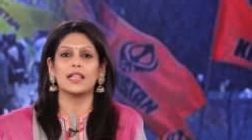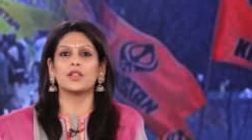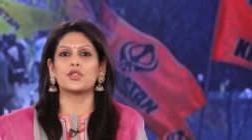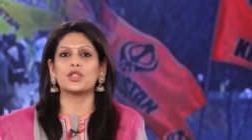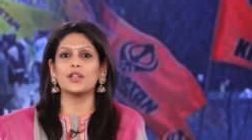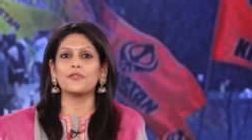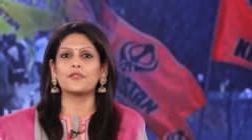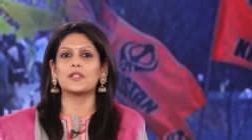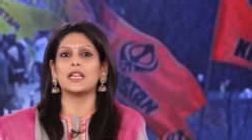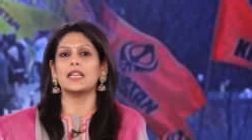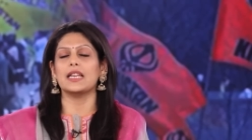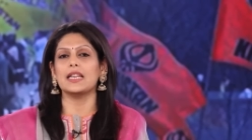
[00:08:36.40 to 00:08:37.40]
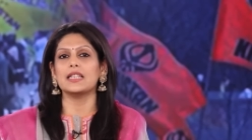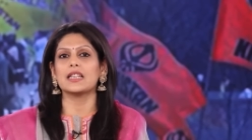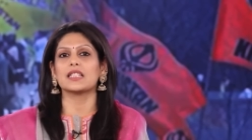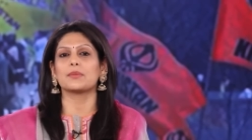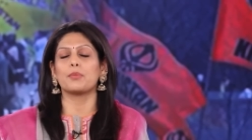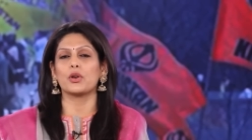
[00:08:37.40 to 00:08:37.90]
The shift in
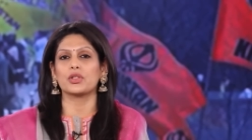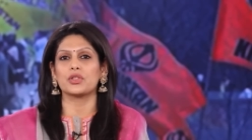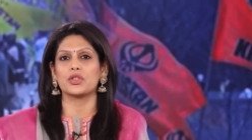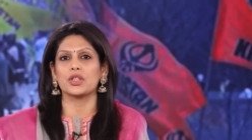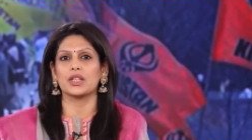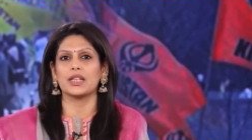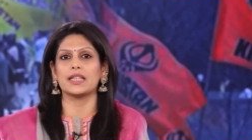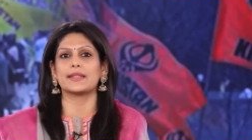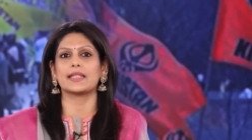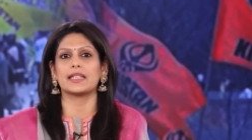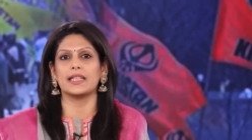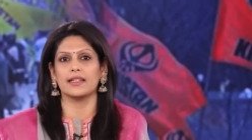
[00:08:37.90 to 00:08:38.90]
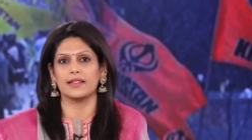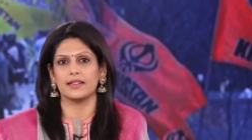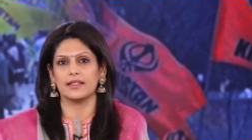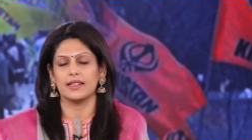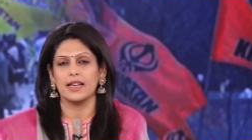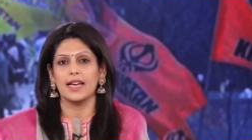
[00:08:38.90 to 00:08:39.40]
India's posture is clear.
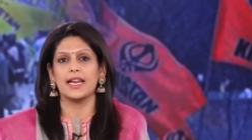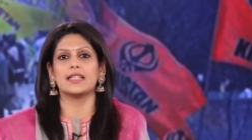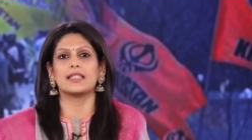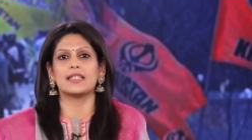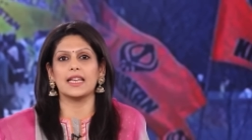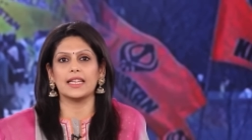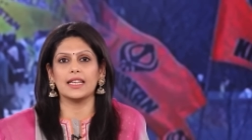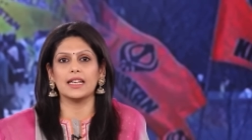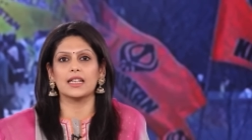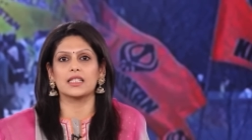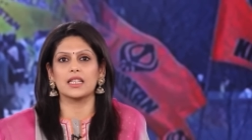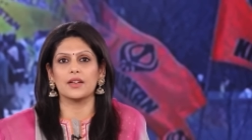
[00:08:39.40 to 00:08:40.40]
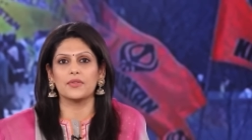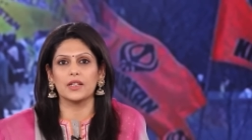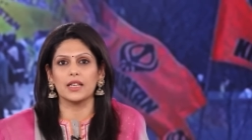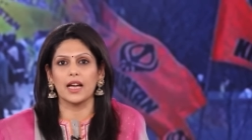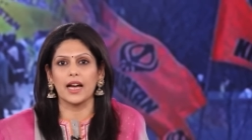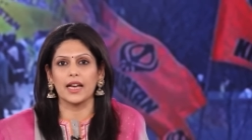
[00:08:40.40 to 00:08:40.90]
It is taking a tougher
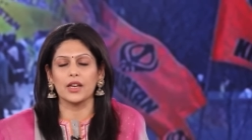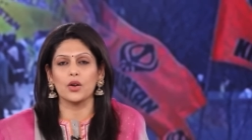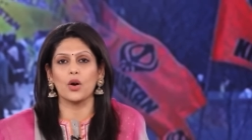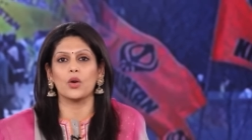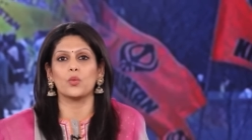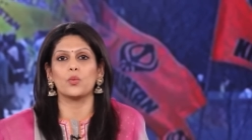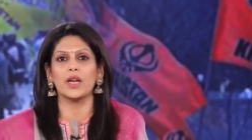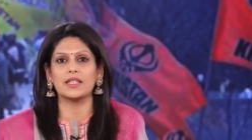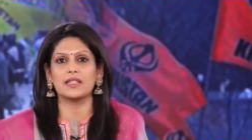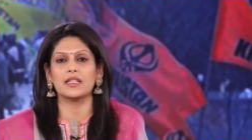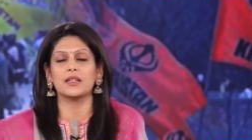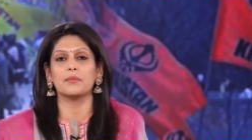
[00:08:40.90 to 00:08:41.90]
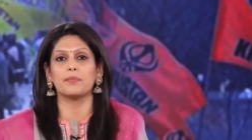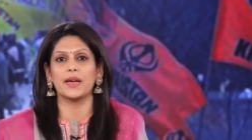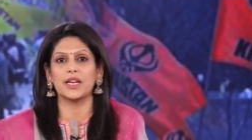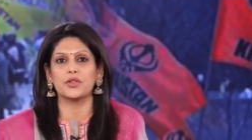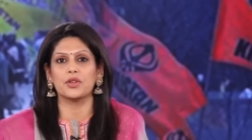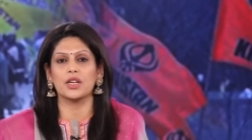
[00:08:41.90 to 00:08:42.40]
line on Western
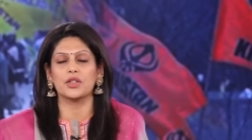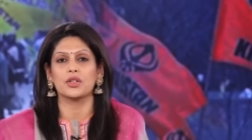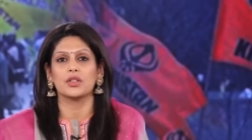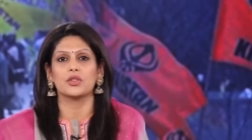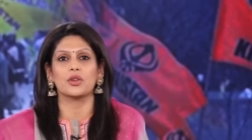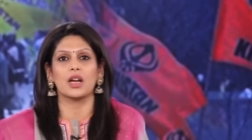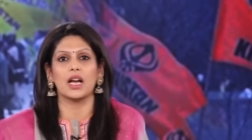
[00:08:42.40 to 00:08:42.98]
patronage to